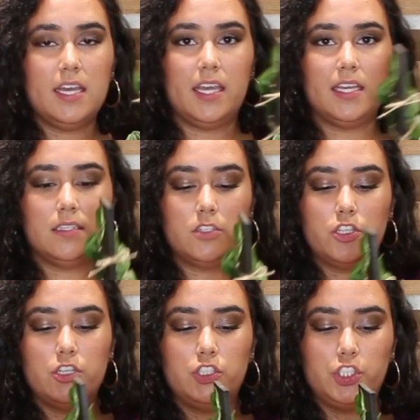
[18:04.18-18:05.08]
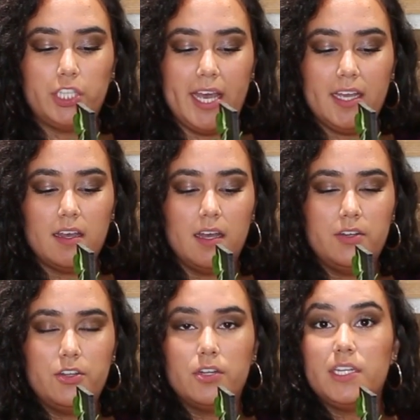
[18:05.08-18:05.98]
is to check
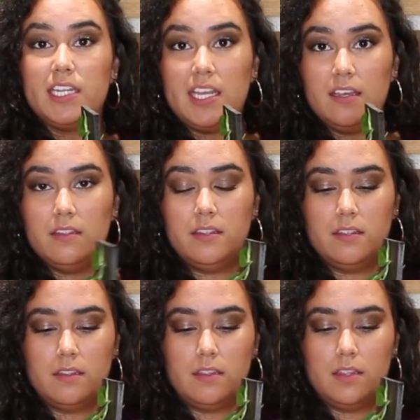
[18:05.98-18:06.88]
underneath